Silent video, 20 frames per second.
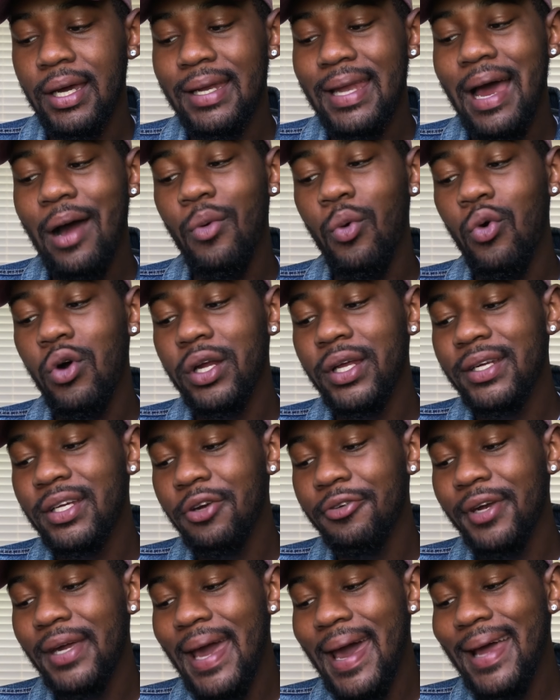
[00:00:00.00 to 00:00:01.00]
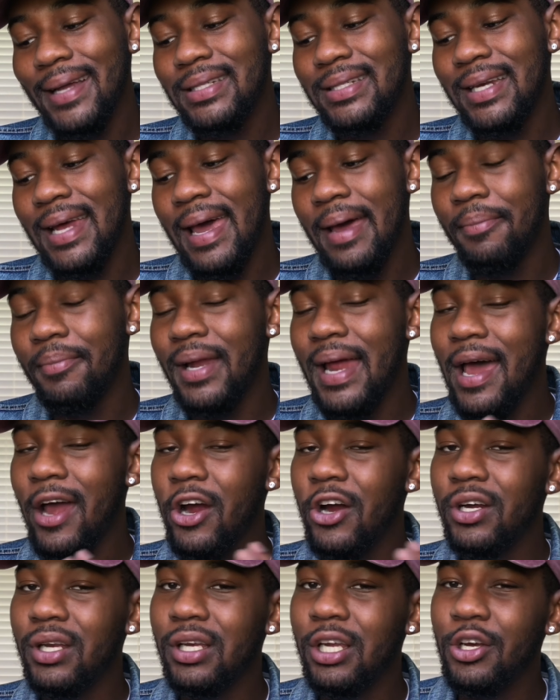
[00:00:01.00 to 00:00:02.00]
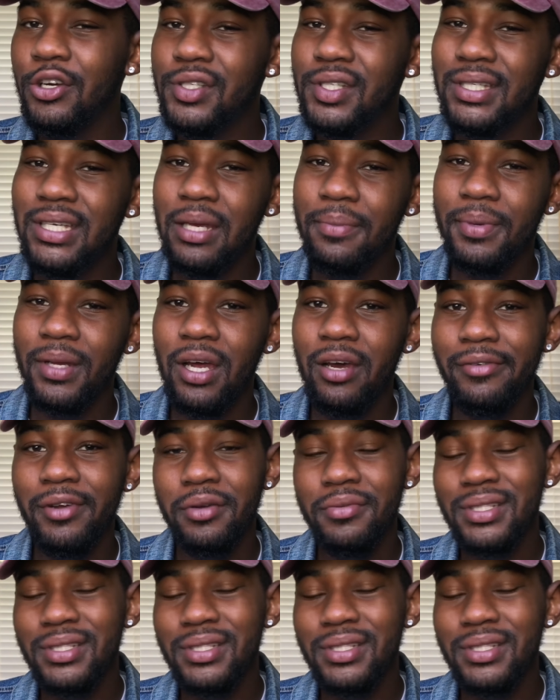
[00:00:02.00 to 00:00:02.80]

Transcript: Now I wanted to react to that, but I heard a little snippet of it.